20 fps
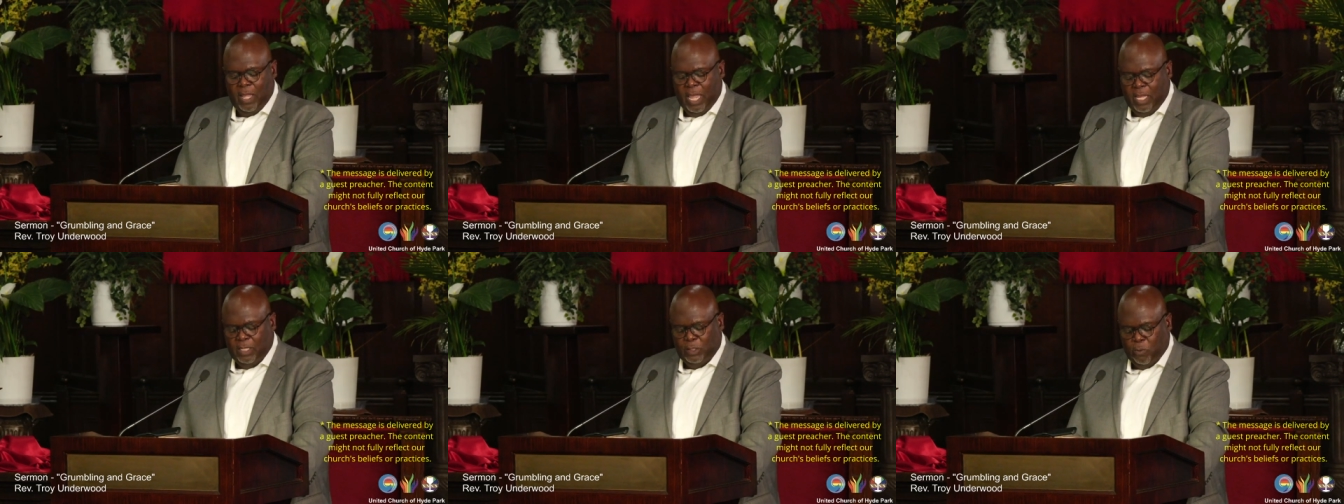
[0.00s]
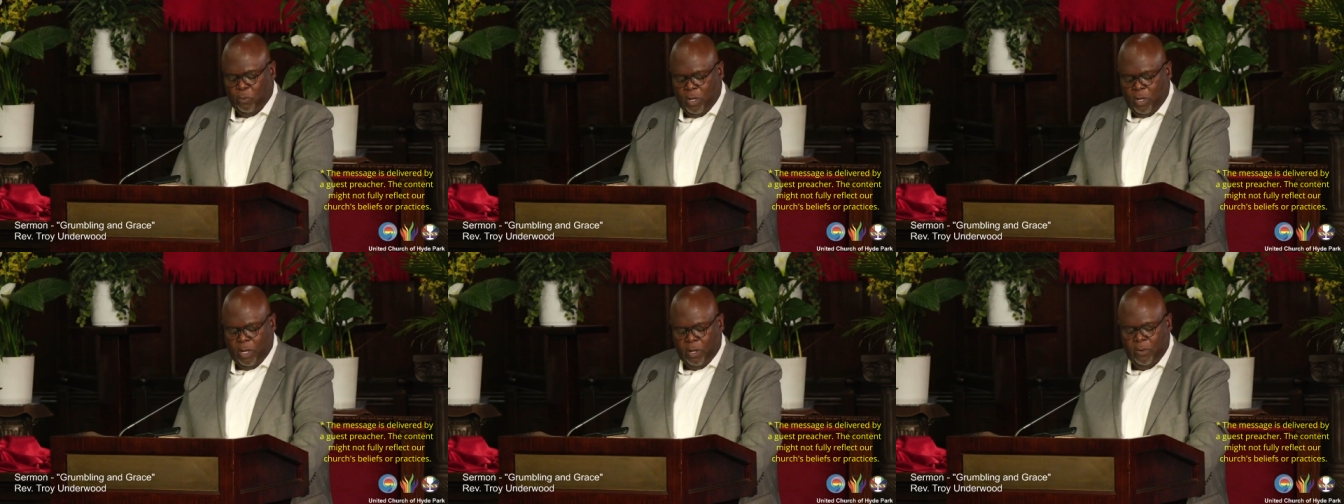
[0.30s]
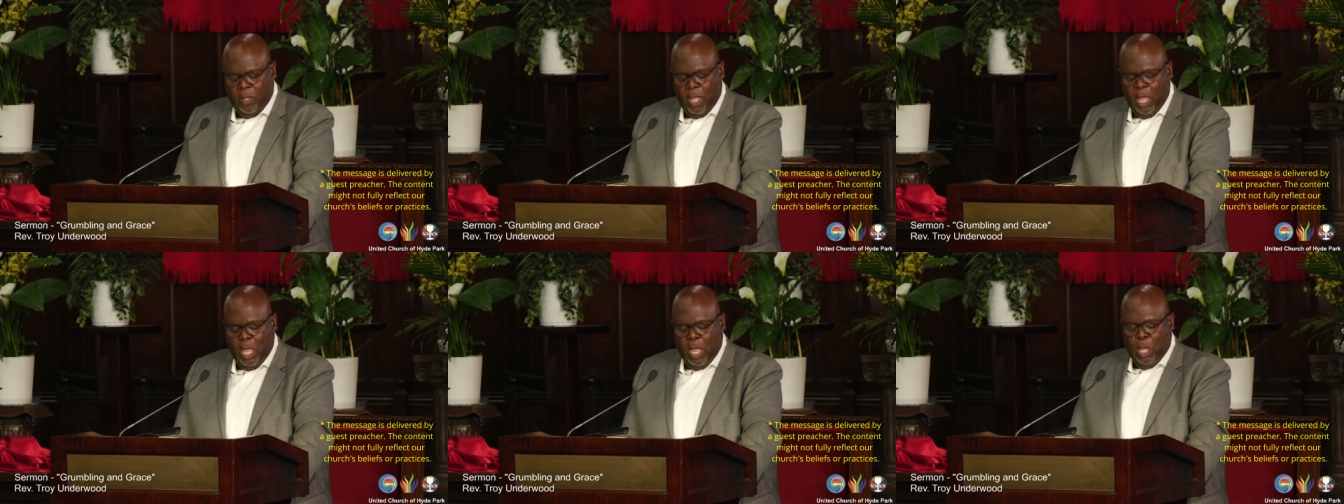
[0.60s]

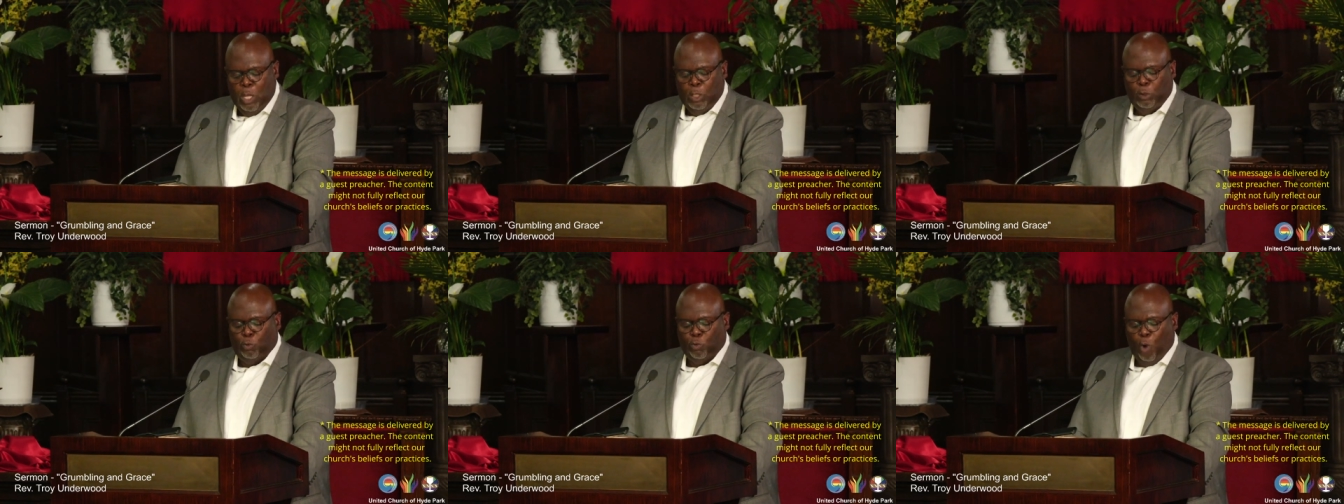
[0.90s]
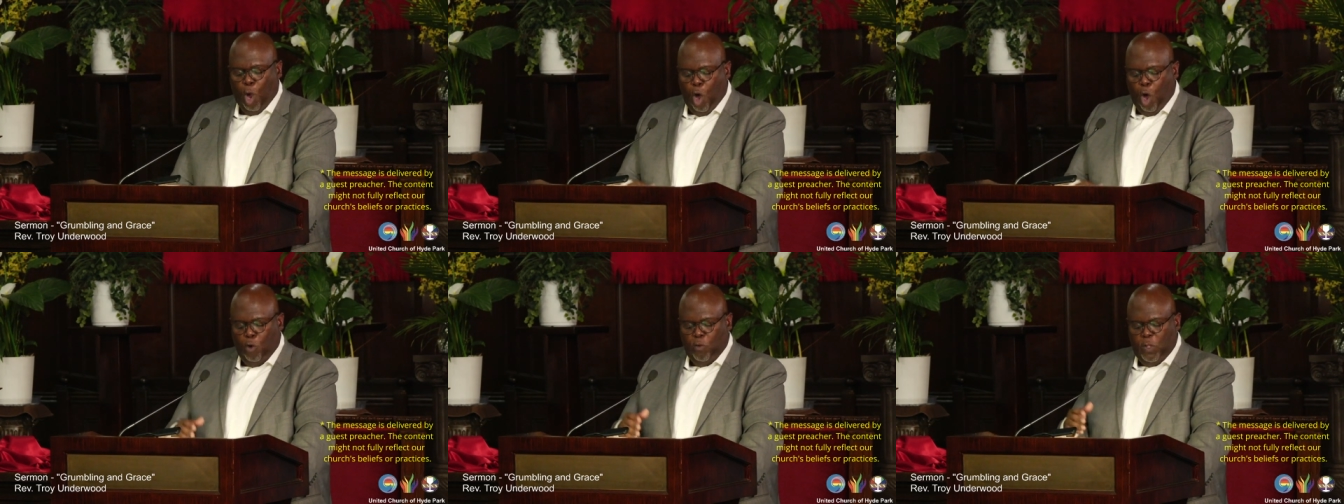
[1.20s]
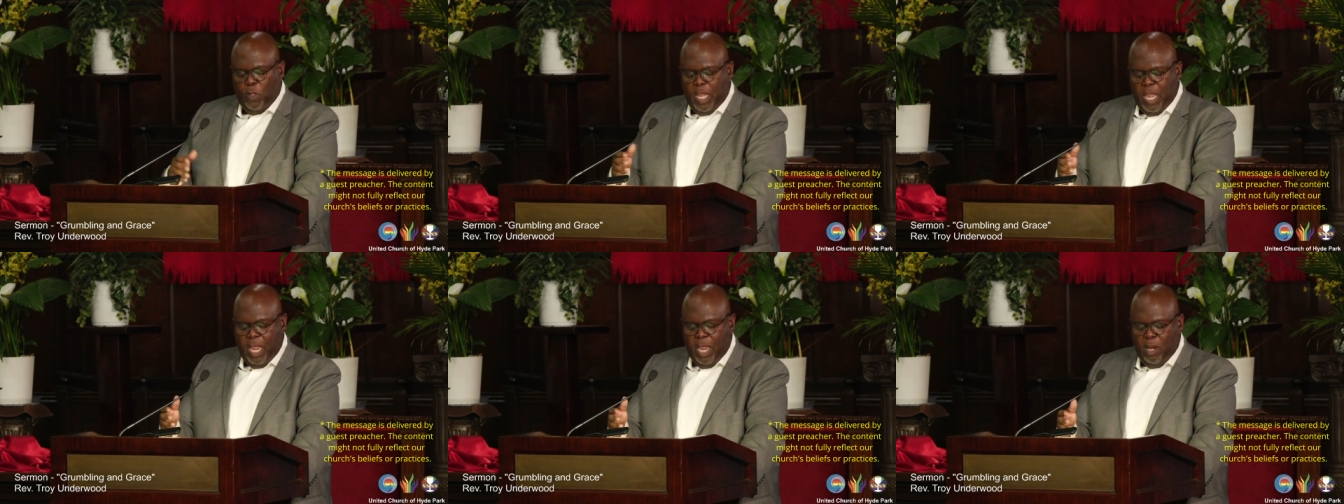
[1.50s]
Israel
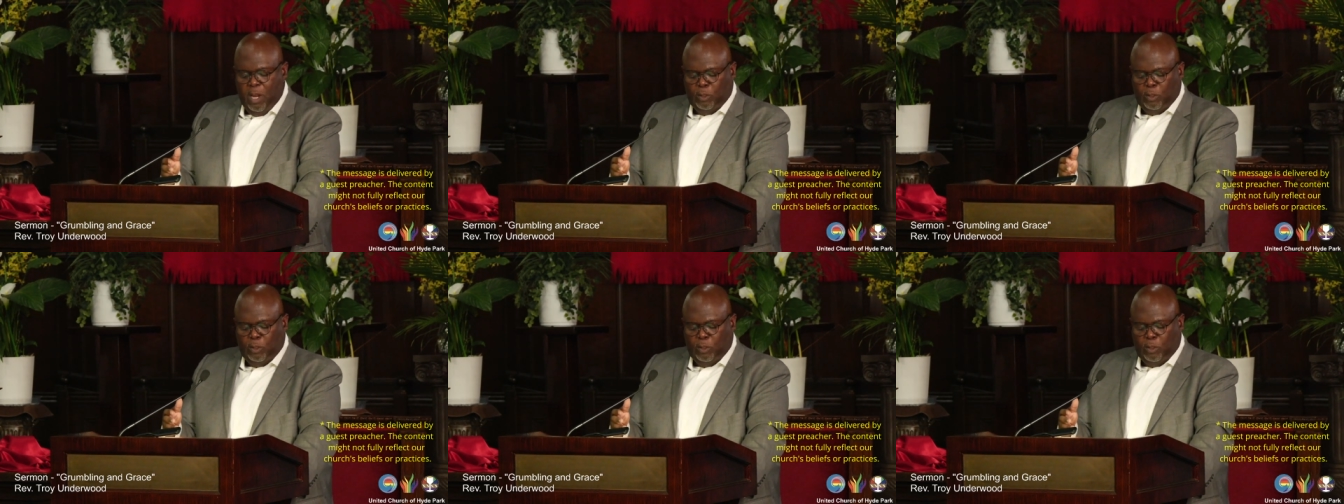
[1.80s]
Draw near